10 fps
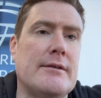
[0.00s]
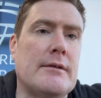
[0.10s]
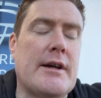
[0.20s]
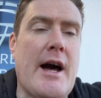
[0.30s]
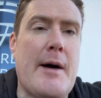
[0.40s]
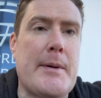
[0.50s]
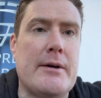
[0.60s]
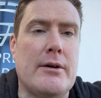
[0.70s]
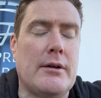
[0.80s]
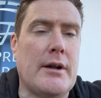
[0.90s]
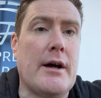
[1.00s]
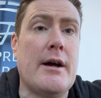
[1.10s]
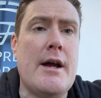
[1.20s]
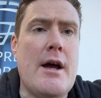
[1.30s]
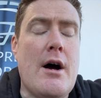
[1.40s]
and carpet all
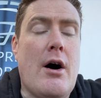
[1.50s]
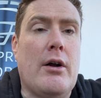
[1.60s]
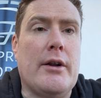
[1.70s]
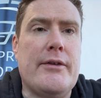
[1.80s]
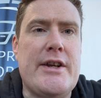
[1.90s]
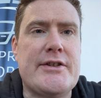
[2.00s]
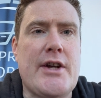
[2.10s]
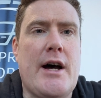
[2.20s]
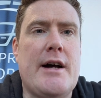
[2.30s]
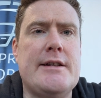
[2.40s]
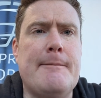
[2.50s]
on the inside.